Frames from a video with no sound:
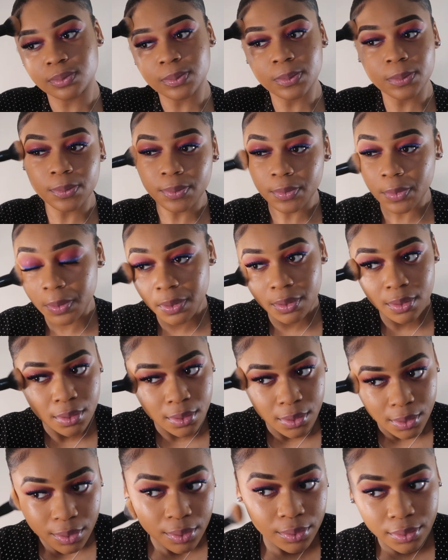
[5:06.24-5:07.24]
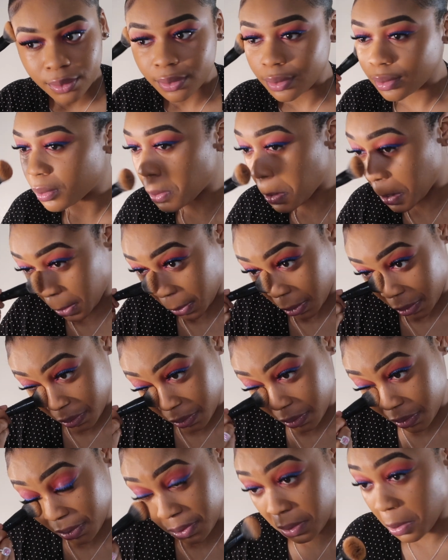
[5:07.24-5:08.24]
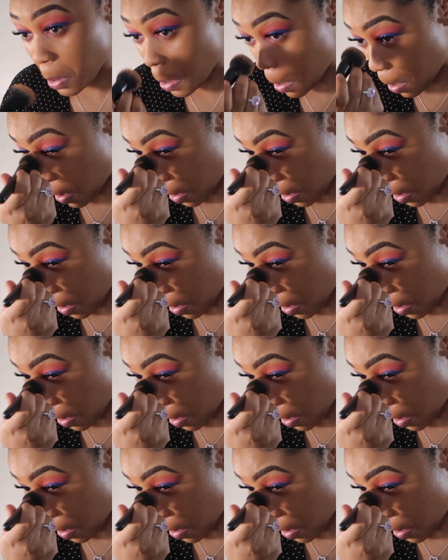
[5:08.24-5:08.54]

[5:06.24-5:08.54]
them. So maybe one day I would